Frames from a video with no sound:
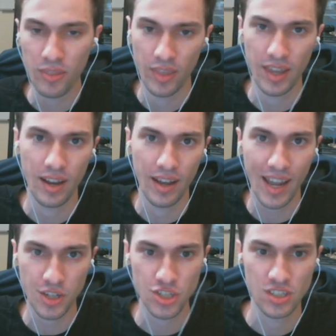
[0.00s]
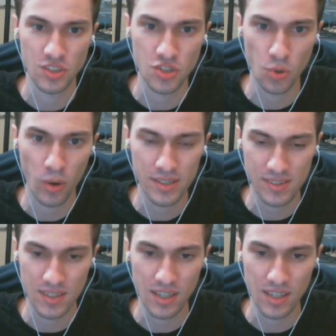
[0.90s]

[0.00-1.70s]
that actually destroys the